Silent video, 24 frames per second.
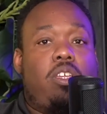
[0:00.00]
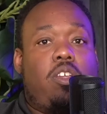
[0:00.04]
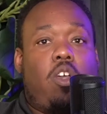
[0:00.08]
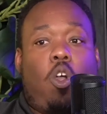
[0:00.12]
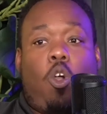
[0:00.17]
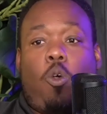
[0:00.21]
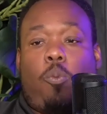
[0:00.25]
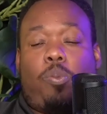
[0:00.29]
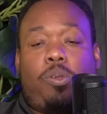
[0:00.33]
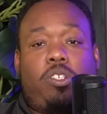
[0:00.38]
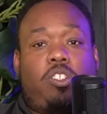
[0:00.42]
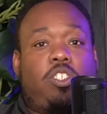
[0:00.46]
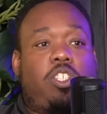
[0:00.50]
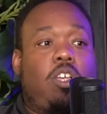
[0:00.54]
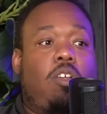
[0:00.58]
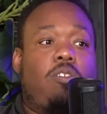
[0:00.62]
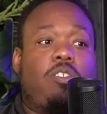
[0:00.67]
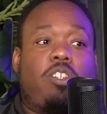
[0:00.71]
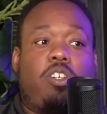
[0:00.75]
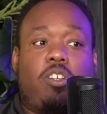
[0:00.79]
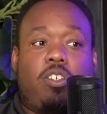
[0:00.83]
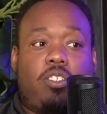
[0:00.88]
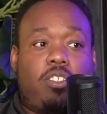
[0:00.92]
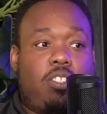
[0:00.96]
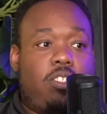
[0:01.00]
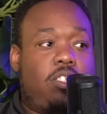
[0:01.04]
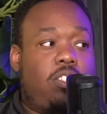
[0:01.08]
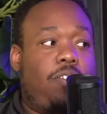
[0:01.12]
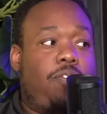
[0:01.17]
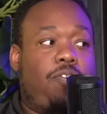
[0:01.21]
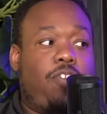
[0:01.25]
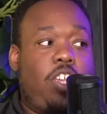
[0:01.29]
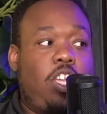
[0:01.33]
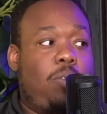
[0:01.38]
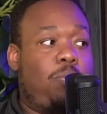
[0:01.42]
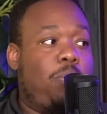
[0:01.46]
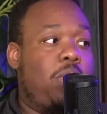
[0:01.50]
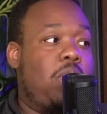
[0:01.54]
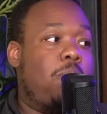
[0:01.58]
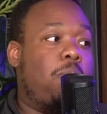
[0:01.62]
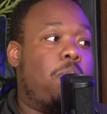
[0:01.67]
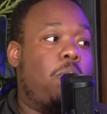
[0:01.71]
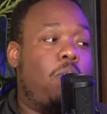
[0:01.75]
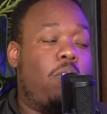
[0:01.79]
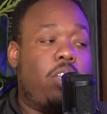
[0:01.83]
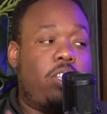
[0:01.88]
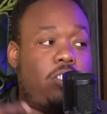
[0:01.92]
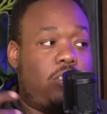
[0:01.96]
open shelters and to feed
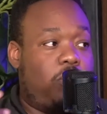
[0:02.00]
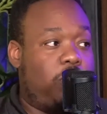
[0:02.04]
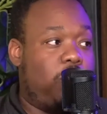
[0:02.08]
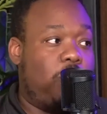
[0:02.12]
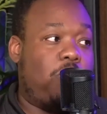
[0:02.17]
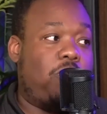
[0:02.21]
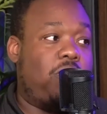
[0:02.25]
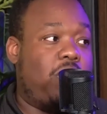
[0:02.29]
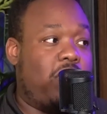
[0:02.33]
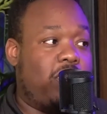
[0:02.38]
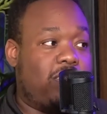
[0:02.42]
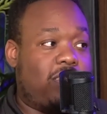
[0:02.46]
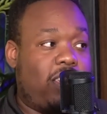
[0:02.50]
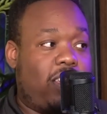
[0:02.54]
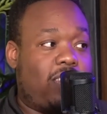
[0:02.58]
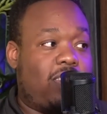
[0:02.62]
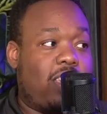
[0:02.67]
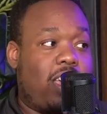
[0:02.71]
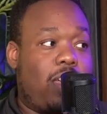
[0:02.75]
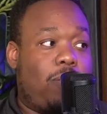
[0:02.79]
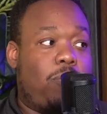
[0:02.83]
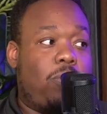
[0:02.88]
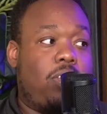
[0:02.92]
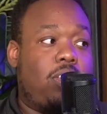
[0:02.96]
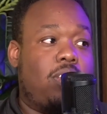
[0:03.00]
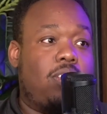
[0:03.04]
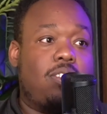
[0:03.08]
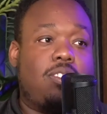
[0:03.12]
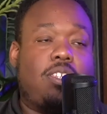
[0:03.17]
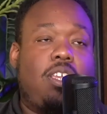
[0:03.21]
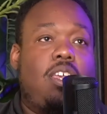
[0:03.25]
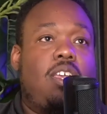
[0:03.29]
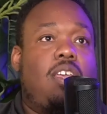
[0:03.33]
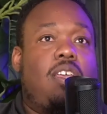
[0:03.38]
people and to do things like that, because